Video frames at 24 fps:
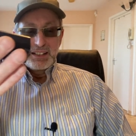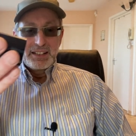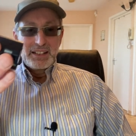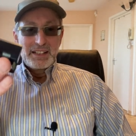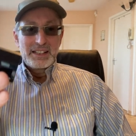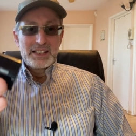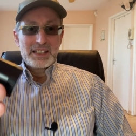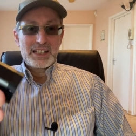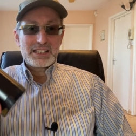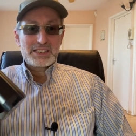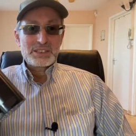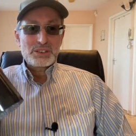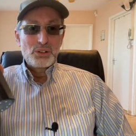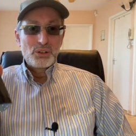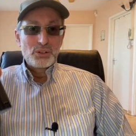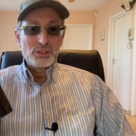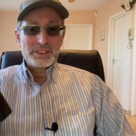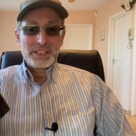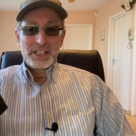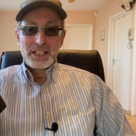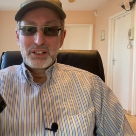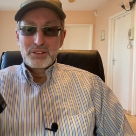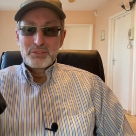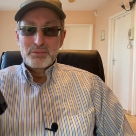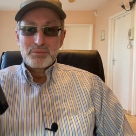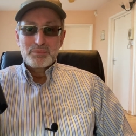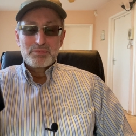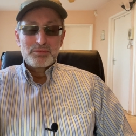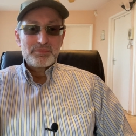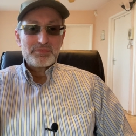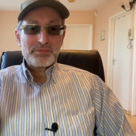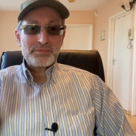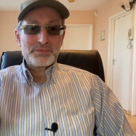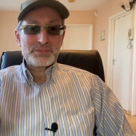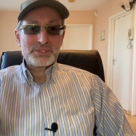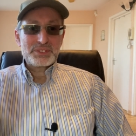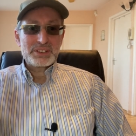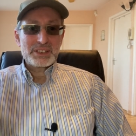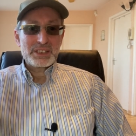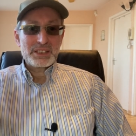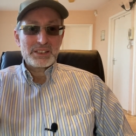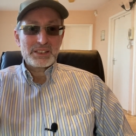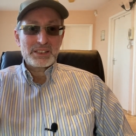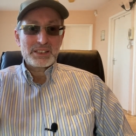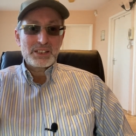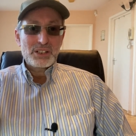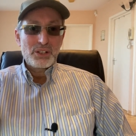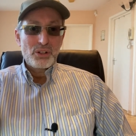Let's go down to
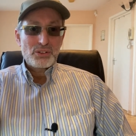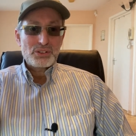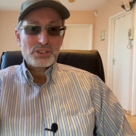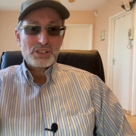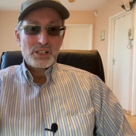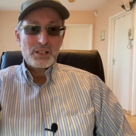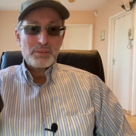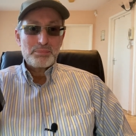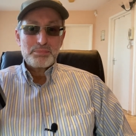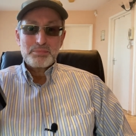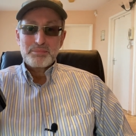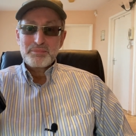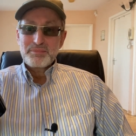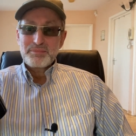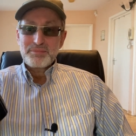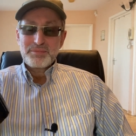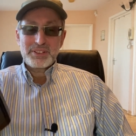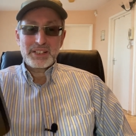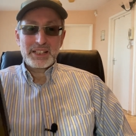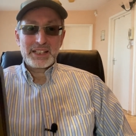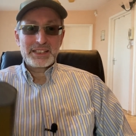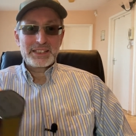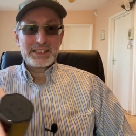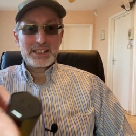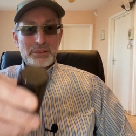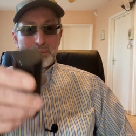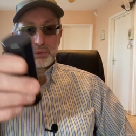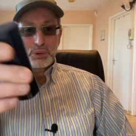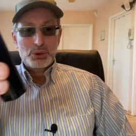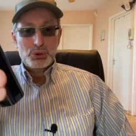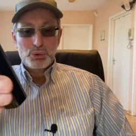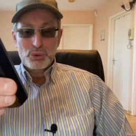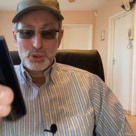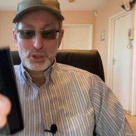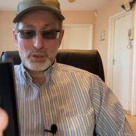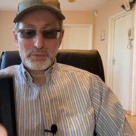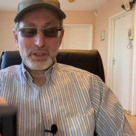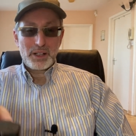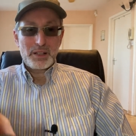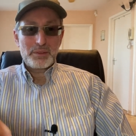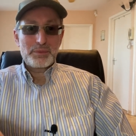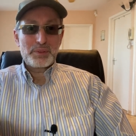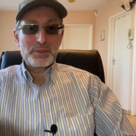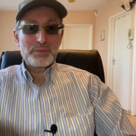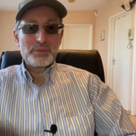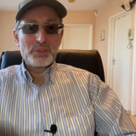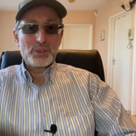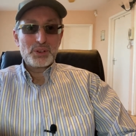the close-up and then we'll talk about a
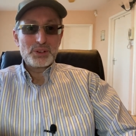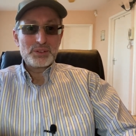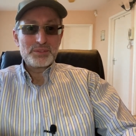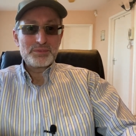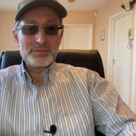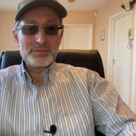bit more.